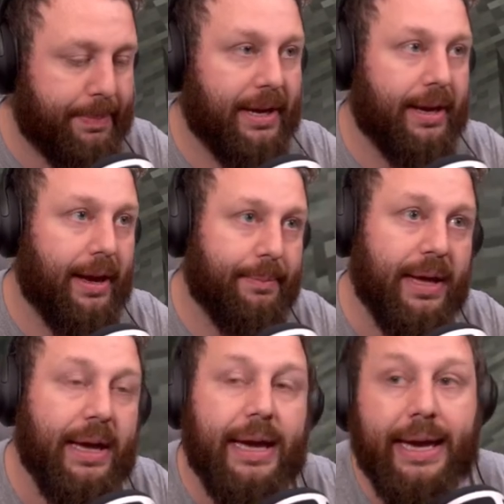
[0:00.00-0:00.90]
up,
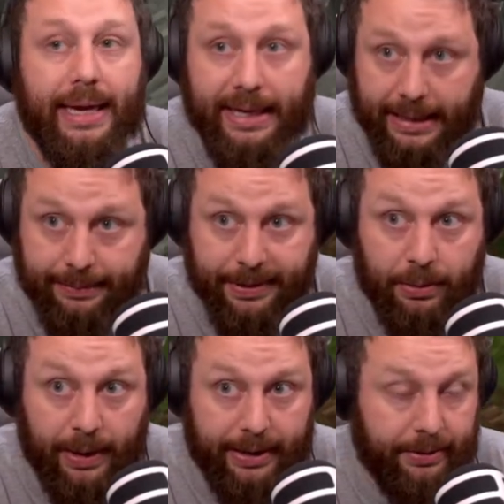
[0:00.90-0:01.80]
and it can be
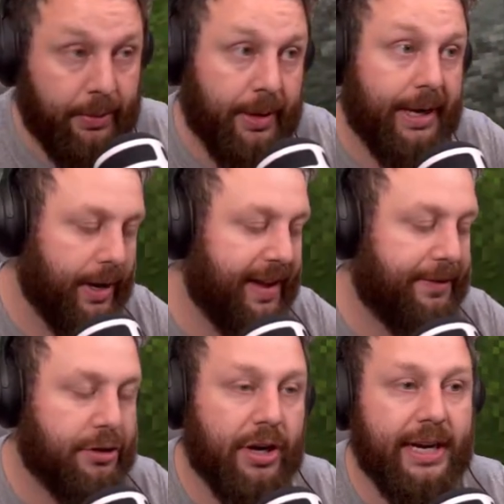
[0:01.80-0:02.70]
quite annoying. If
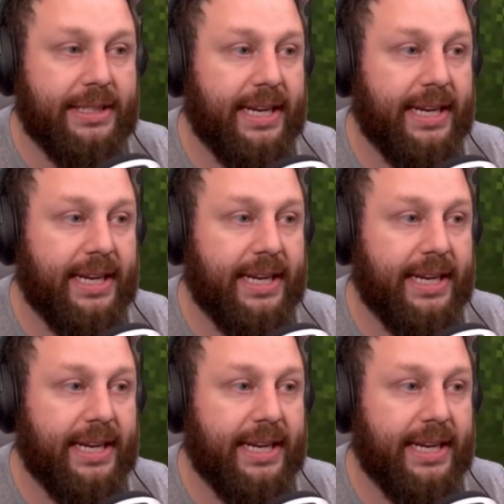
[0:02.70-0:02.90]
you're trying to take a